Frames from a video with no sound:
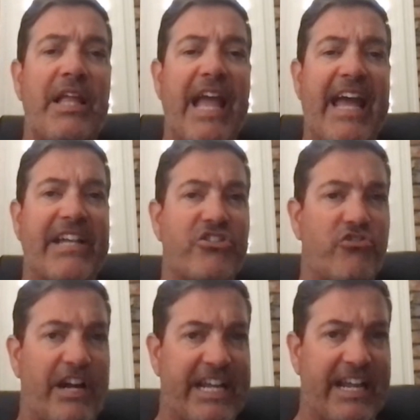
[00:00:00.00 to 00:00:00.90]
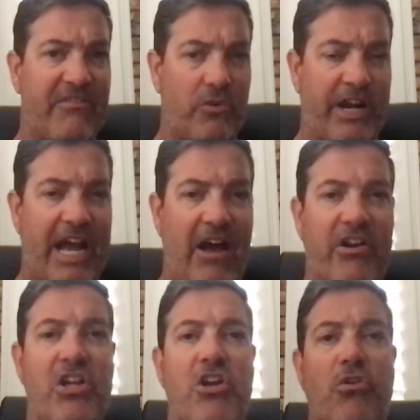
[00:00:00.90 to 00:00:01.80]
and striking everyone out,
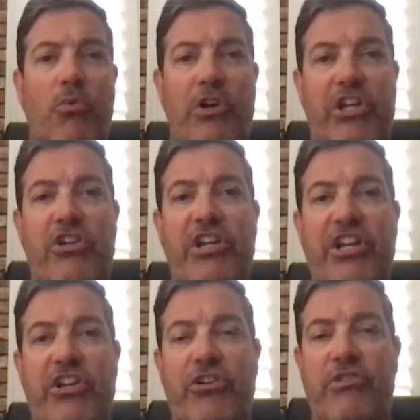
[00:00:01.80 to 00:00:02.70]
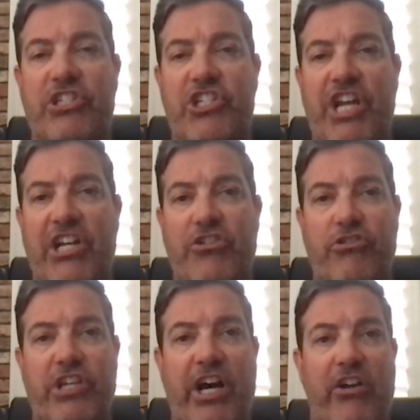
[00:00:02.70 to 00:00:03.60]
what you need to do is change your
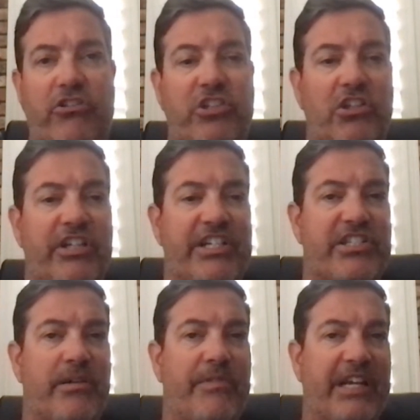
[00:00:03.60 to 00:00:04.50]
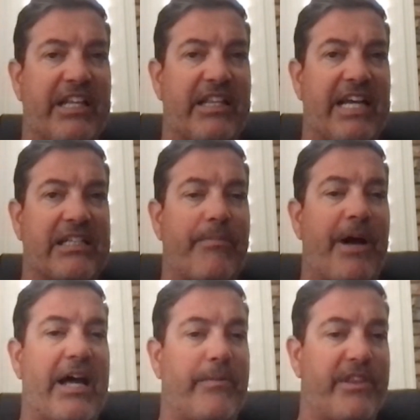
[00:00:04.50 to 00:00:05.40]
tunnel to look at something at like the
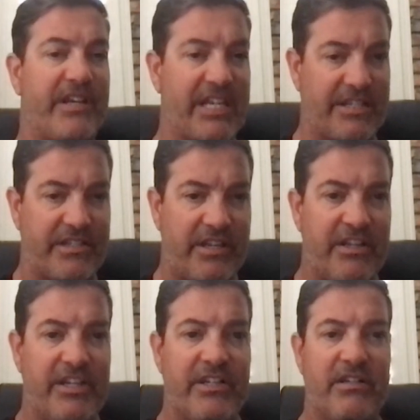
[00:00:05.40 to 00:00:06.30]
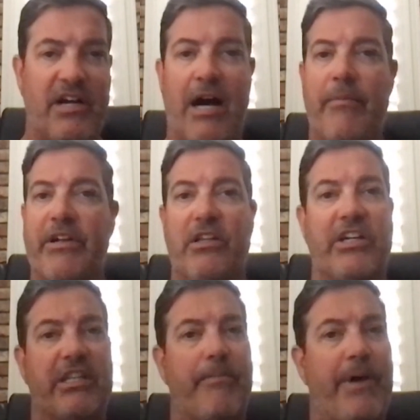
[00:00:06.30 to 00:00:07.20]
bottom of the knees. I'm going to look
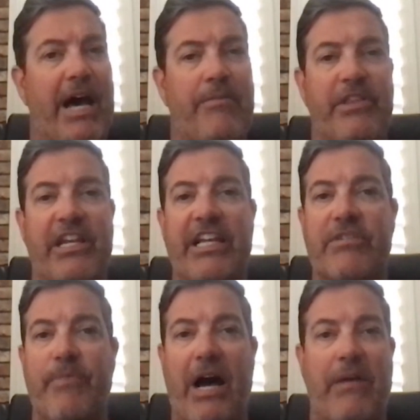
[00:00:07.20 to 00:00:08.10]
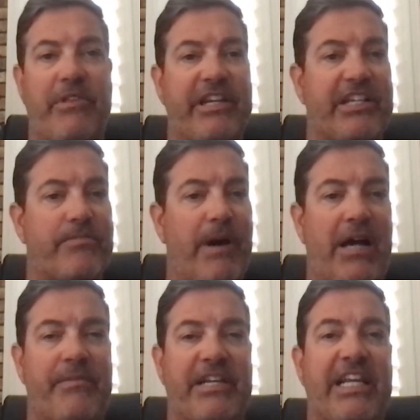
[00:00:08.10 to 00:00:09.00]
at the bottom of the knees, bottom of the knees,
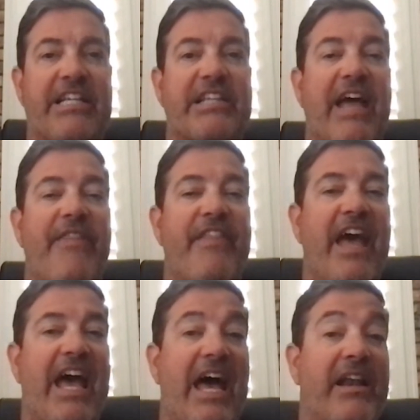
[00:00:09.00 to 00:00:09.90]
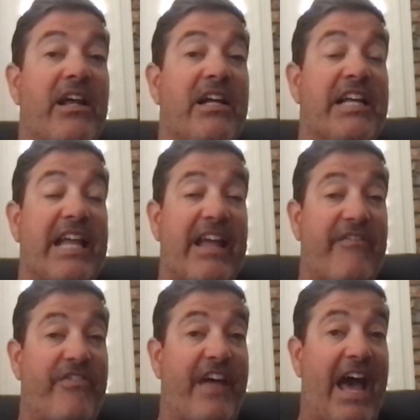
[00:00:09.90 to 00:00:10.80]
bottom of the knees. And then
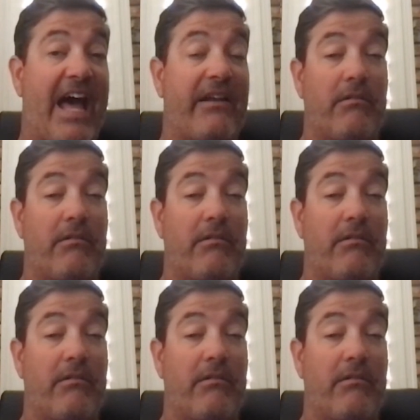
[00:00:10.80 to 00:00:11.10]
if that